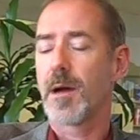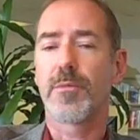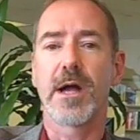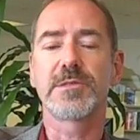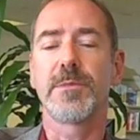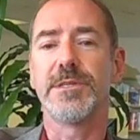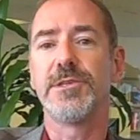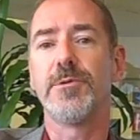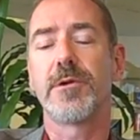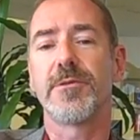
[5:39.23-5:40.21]
approximately
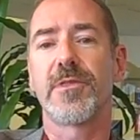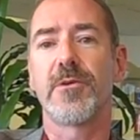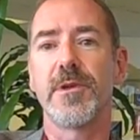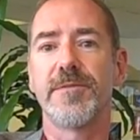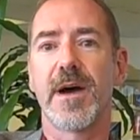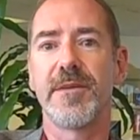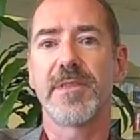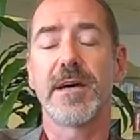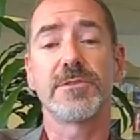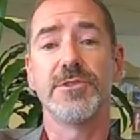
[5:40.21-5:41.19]

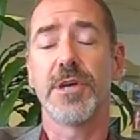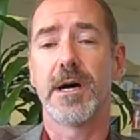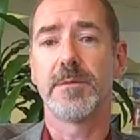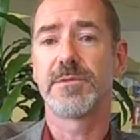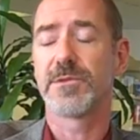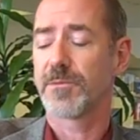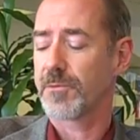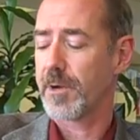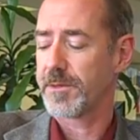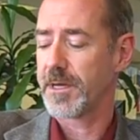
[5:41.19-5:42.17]
235,000 jobs
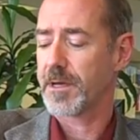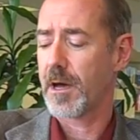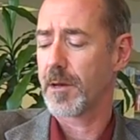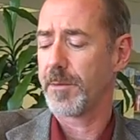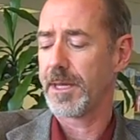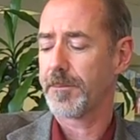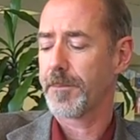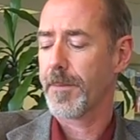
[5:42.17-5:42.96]
throughout the economy,